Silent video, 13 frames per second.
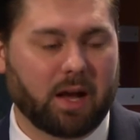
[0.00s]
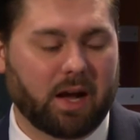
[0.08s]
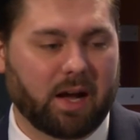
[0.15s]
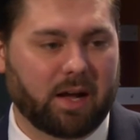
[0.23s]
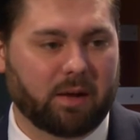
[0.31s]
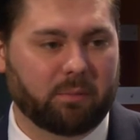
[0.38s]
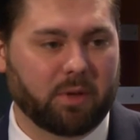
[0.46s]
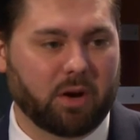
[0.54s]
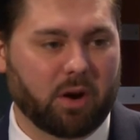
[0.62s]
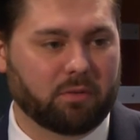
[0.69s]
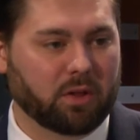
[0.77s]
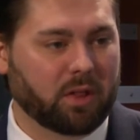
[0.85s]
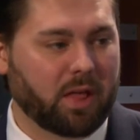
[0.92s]
Um, and
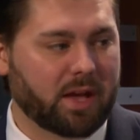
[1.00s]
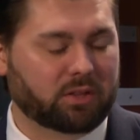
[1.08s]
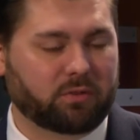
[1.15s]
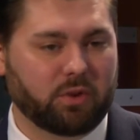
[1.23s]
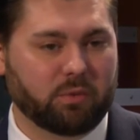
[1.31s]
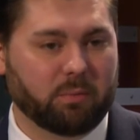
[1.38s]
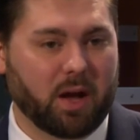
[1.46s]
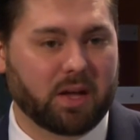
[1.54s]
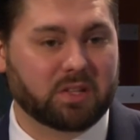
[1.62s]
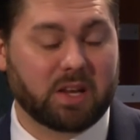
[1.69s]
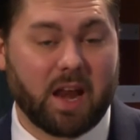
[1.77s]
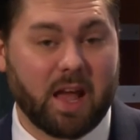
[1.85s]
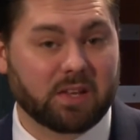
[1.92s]
over the last few
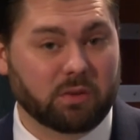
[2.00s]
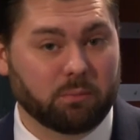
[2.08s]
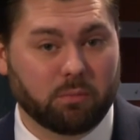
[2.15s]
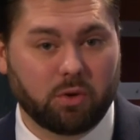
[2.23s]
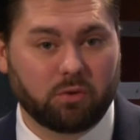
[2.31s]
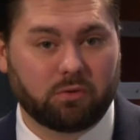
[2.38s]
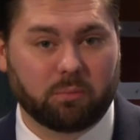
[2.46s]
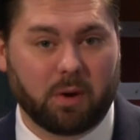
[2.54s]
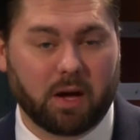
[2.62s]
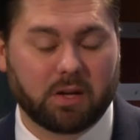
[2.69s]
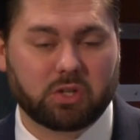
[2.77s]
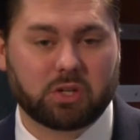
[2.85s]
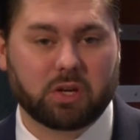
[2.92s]
months, it hasn't moved moved
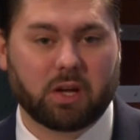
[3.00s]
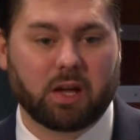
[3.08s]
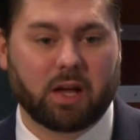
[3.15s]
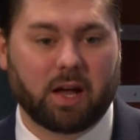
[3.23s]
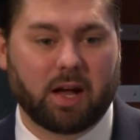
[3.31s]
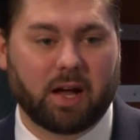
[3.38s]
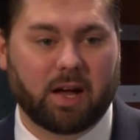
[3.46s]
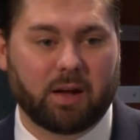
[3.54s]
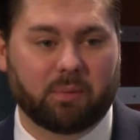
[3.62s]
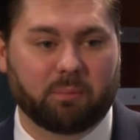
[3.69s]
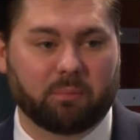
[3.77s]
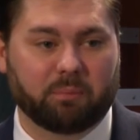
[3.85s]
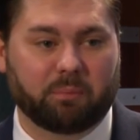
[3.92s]
much,
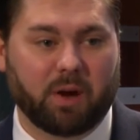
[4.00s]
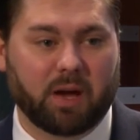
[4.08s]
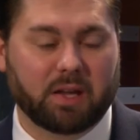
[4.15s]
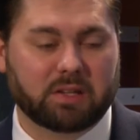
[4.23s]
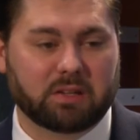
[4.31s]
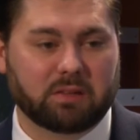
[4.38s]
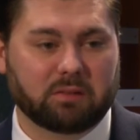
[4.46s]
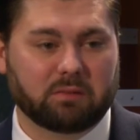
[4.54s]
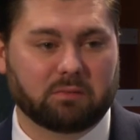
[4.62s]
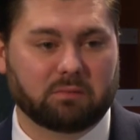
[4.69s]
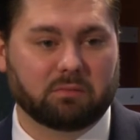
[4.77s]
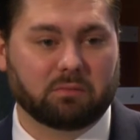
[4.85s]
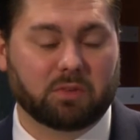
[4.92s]
um, but
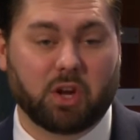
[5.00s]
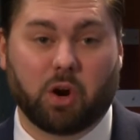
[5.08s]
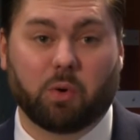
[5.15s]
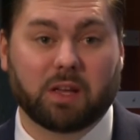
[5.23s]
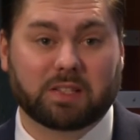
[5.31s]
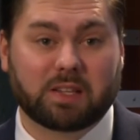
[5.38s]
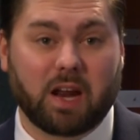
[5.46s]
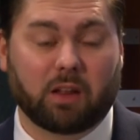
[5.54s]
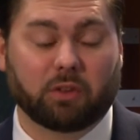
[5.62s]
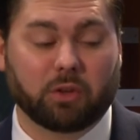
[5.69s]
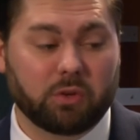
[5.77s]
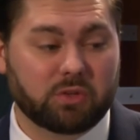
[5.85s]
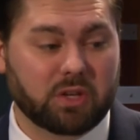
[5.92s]
you know, it's
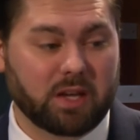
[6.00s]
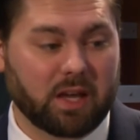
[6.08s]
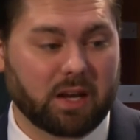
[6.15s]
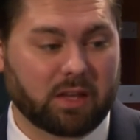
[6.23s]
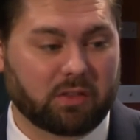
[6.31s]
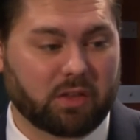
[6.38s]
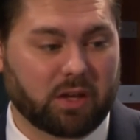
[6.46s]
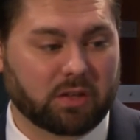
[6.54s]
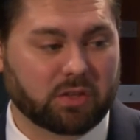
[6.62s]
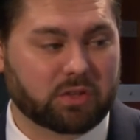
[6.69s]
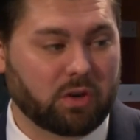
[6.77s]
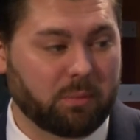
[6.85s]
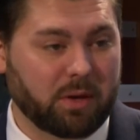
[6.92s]
not losing anything.
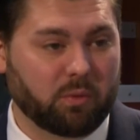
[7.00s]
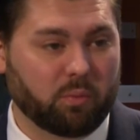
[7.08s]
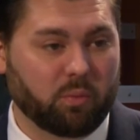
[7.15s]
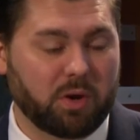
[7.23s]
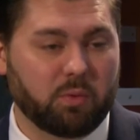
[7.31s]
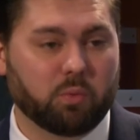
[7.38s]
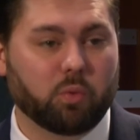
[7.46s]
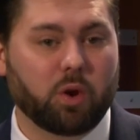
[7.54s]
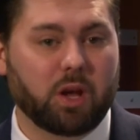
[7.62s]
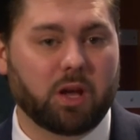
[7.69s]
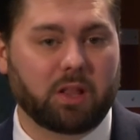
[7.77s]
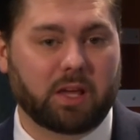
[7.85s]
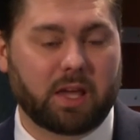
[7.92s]
So, I mean, we
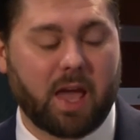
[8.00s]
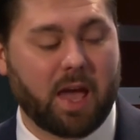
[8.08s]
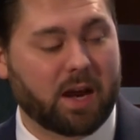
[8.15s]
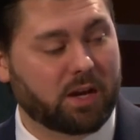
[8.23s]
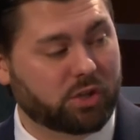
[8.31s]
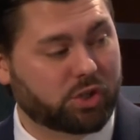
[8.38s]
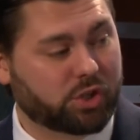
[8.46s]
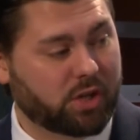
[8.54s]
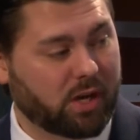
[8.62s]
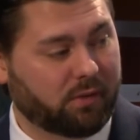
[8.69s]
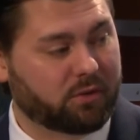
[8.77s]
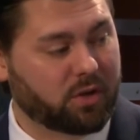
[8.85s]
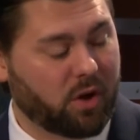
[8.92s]
really had to
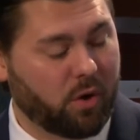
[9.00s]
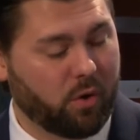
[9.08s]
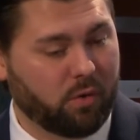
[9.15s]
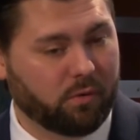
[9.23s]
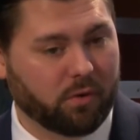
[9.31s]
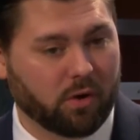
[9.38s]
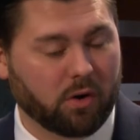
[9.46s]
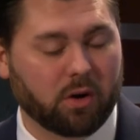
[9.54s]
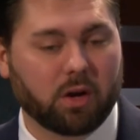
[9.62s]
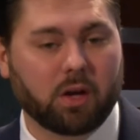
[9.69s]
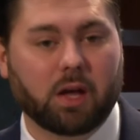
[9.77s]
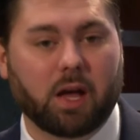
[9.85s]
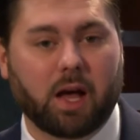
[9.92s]
shift over
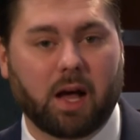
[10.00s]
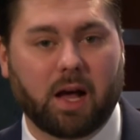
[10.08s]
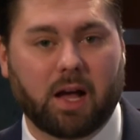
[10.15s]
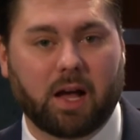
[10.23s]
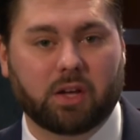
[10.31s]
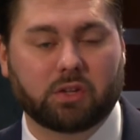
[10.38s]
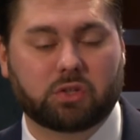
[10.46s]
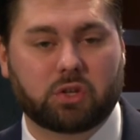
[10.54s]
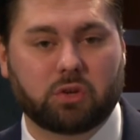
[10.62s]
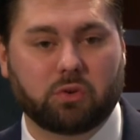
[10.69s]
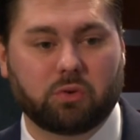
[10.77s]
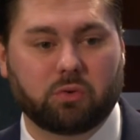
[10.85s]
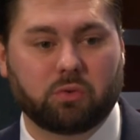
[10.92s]
uh,
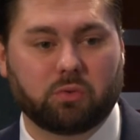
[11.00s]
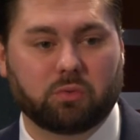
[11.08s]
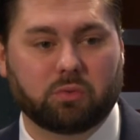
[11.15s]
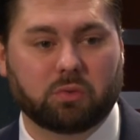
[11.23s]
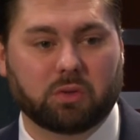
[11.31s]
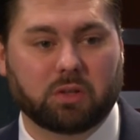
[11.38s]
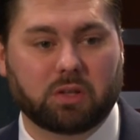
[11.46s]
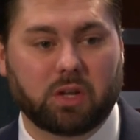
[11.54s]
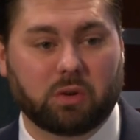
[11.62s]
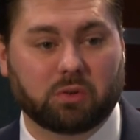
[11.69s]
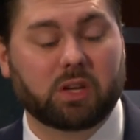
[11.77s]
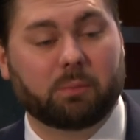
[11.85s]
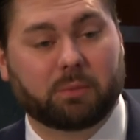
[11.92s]
to you
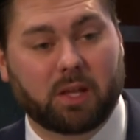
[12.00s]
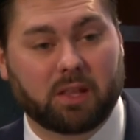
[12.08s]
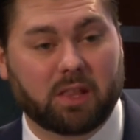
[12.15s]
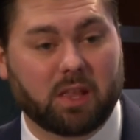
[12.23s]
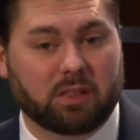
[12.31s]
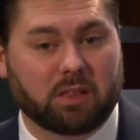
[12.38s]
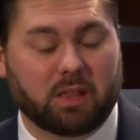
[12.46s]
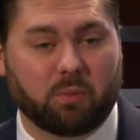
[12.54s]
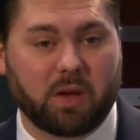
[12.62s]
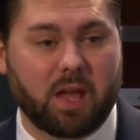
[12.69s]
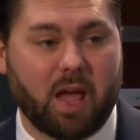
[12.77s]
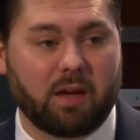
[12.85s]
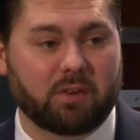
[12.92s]
know, something that, that
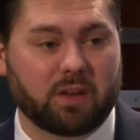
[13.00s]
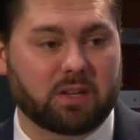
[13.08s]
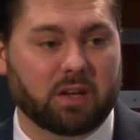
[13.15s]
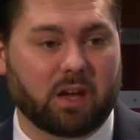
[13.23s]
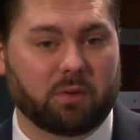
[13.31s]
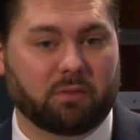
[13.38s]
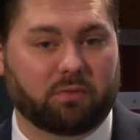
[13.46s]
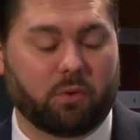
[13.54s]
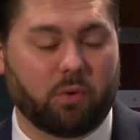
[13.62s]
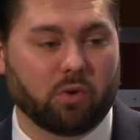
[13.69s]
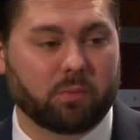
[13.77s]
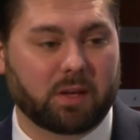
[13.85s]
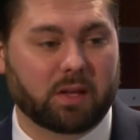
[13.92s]
we haven't done
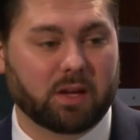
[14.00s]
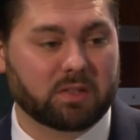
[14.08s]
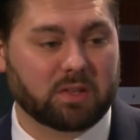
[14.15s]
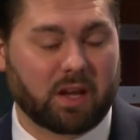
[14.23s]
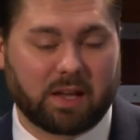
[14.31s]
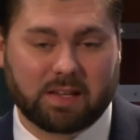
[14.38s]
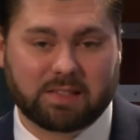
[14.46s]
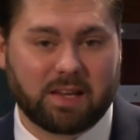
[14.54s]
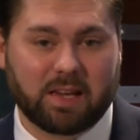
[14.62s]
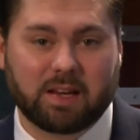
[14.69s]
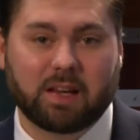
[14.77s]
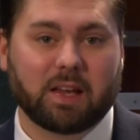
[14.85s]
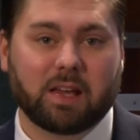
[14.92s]
before because, like I
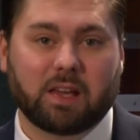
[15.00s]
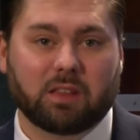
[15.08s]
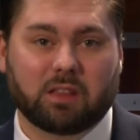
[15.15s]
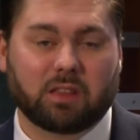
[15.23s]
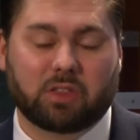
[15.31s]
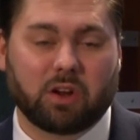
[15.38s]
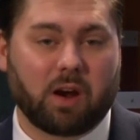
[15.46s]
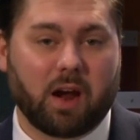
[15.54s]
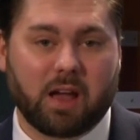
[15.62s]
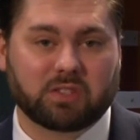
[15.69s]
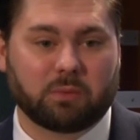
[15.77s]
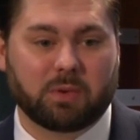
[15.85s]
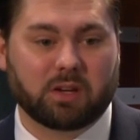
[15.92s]
said, there
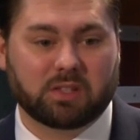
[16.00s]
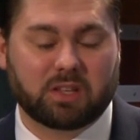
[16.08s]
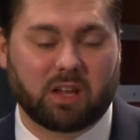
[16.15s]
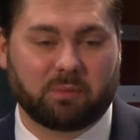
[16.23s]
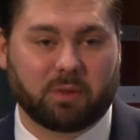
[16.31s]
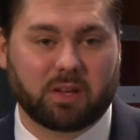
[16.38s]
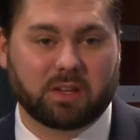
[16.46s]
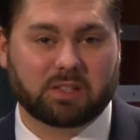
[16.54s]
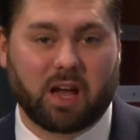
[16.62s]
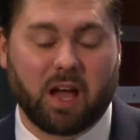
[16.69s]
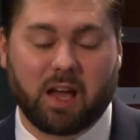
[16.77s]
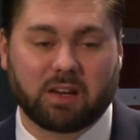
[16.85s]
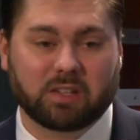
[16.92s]
hasn't been a safe place
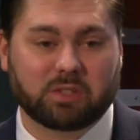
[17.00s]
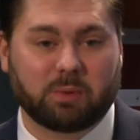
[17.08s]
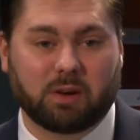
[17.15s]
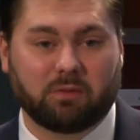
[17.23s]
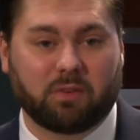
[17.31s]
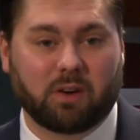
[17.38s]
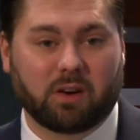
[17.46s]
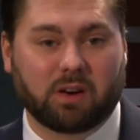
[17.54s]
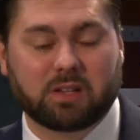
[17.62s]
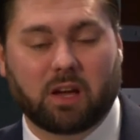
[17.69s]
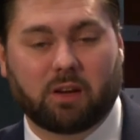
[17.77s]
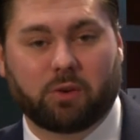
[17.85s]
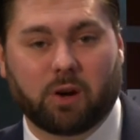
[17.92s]
to hide, and it's been a very
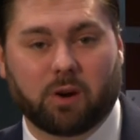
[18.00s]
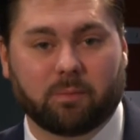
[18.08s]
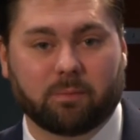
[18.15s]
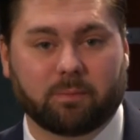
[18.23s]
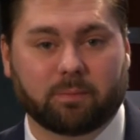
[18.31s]
tough year.